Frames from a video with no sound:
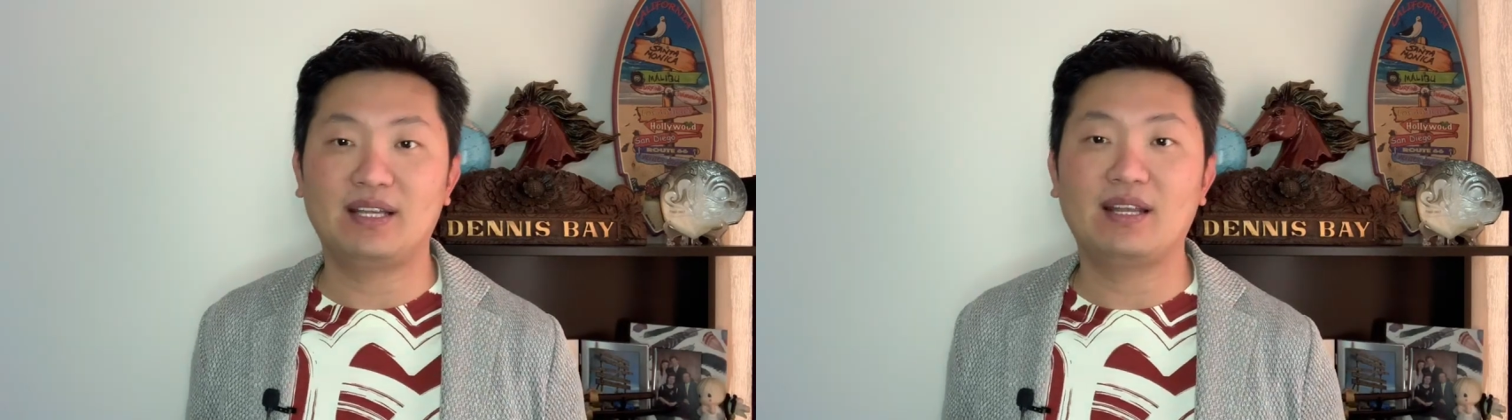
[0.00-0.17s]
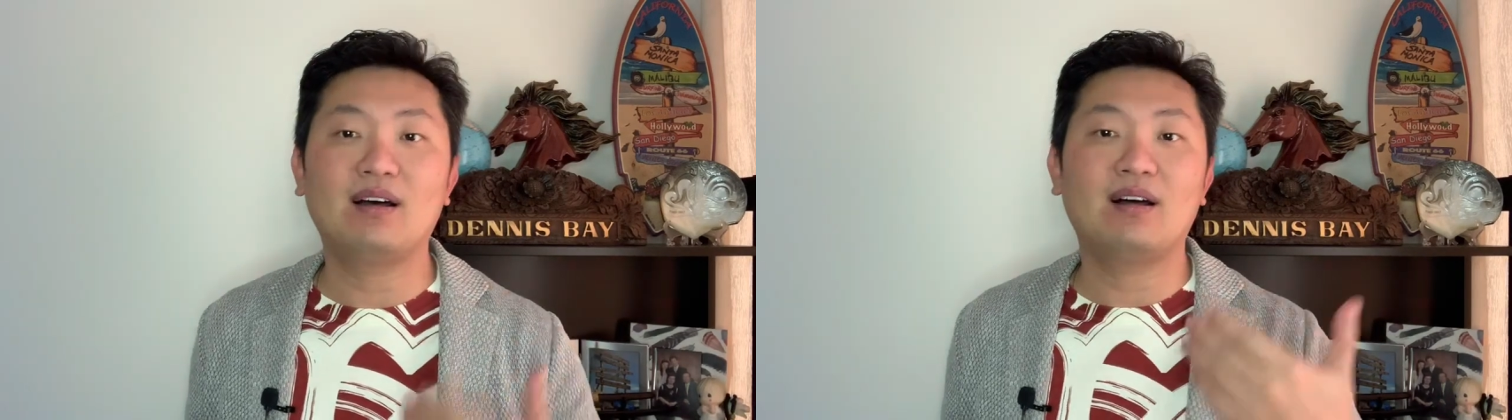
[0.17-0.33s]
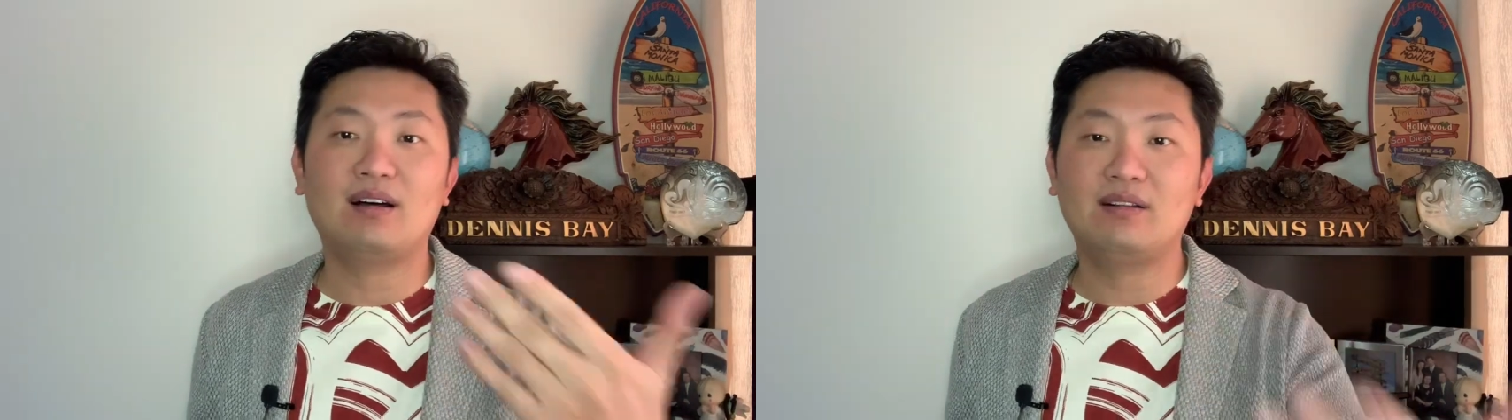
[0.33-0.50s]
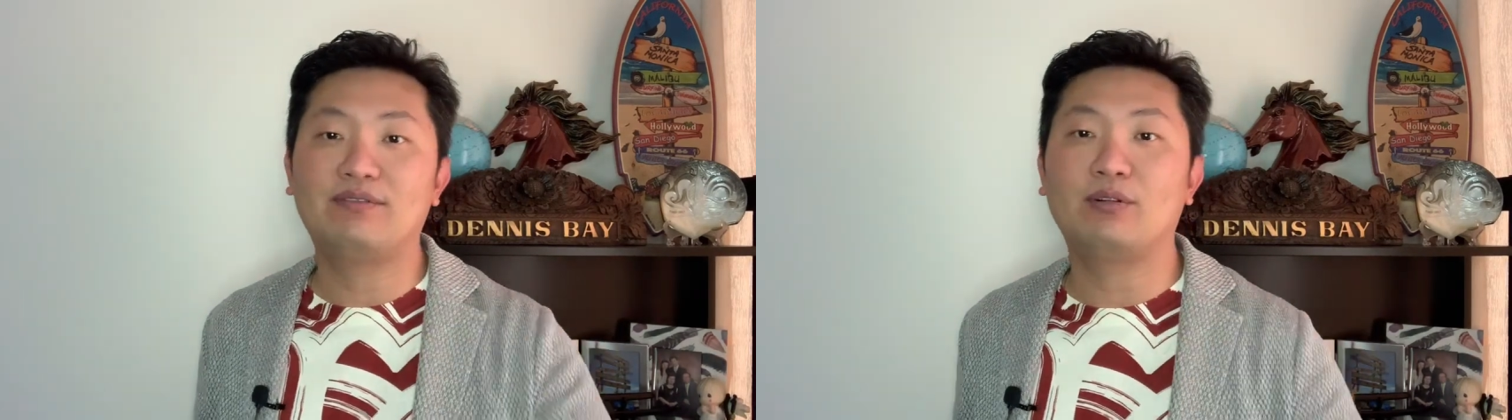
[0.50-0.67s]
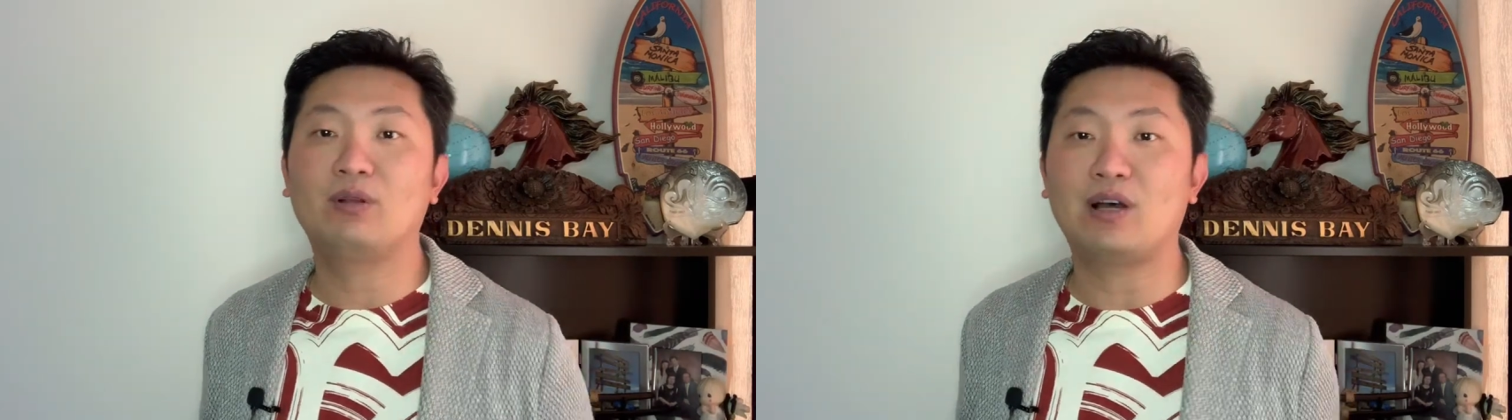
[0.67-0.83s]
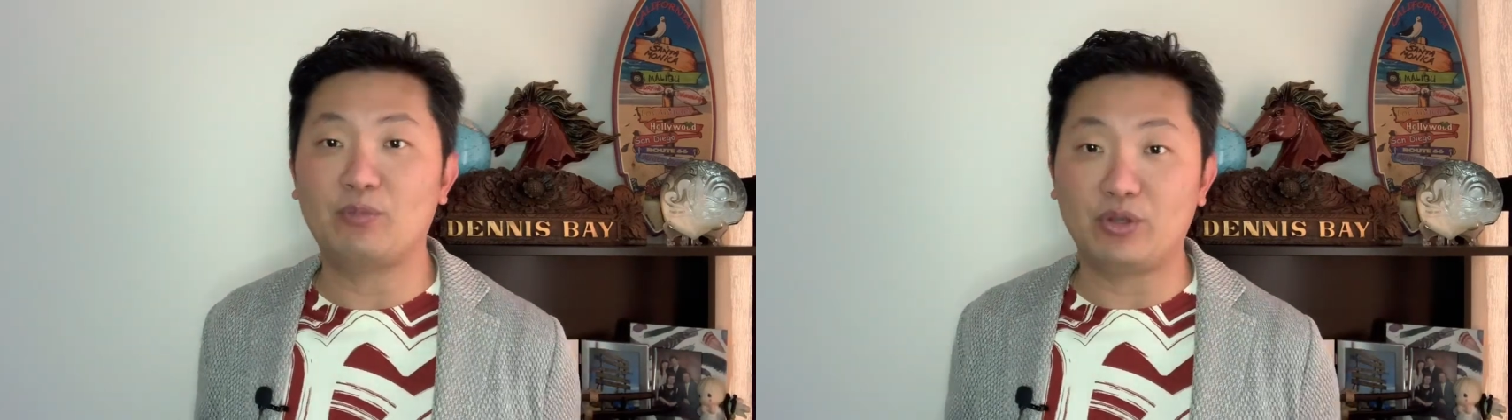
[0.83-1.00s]
And I'll
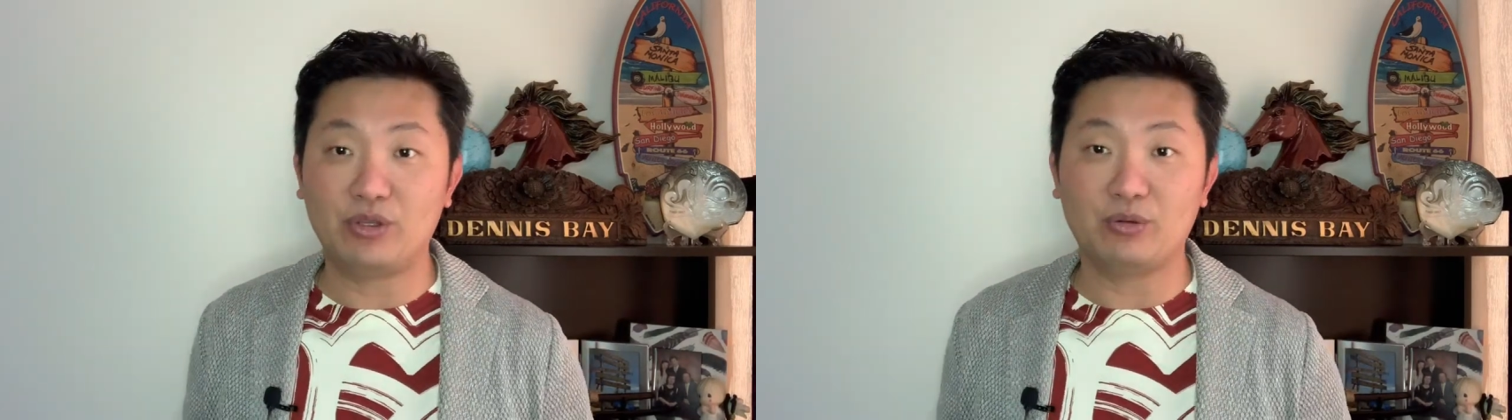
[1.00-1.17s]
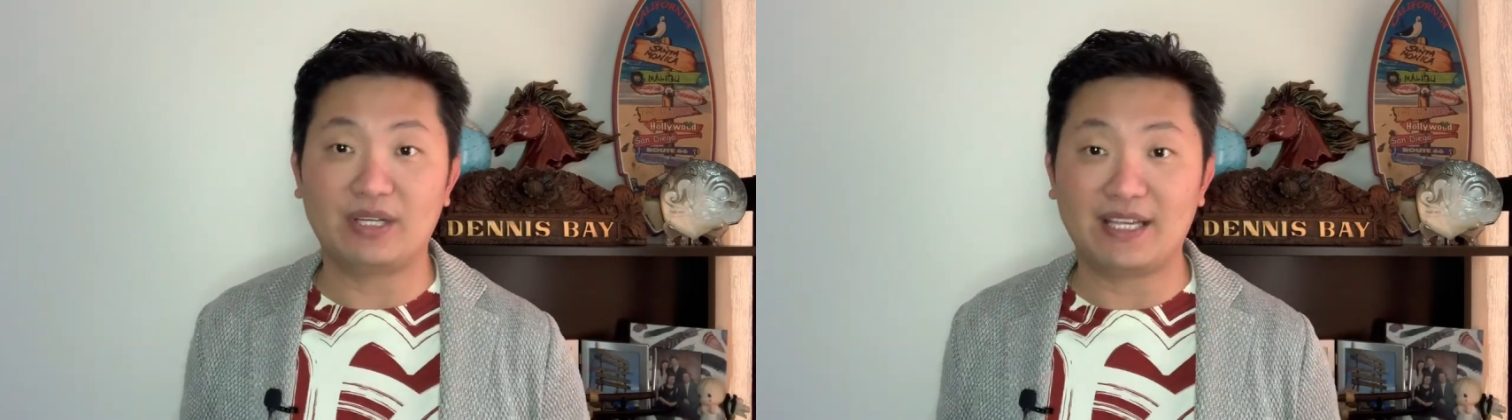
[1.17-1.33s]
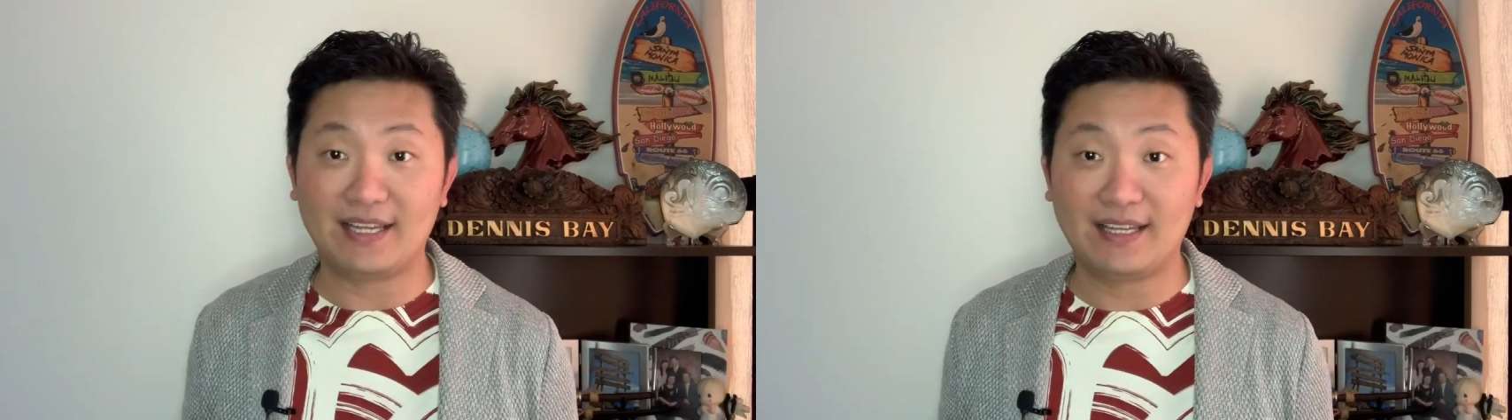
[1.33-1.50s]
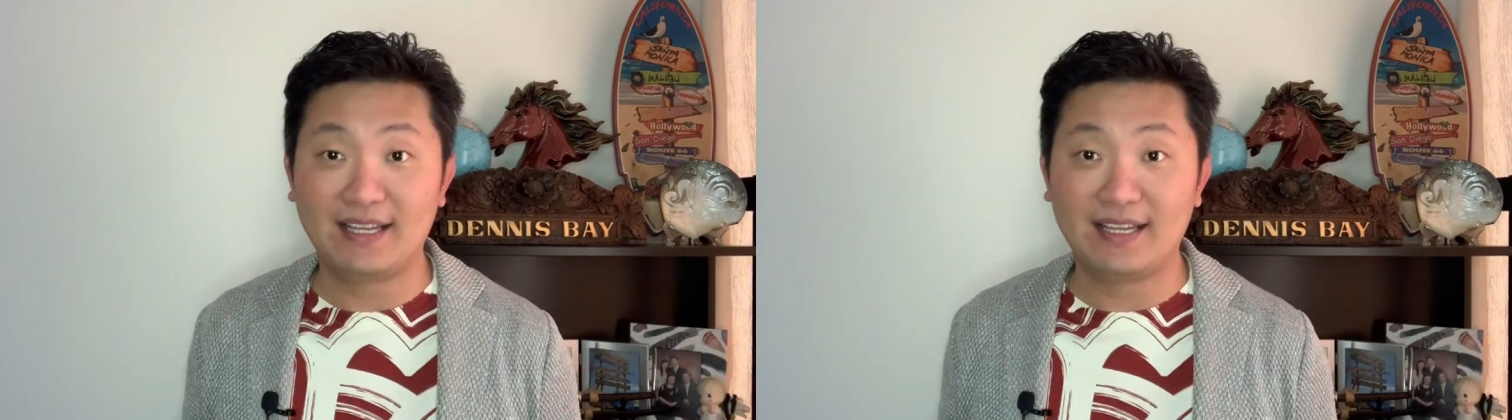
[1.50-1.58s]
follow up with you again.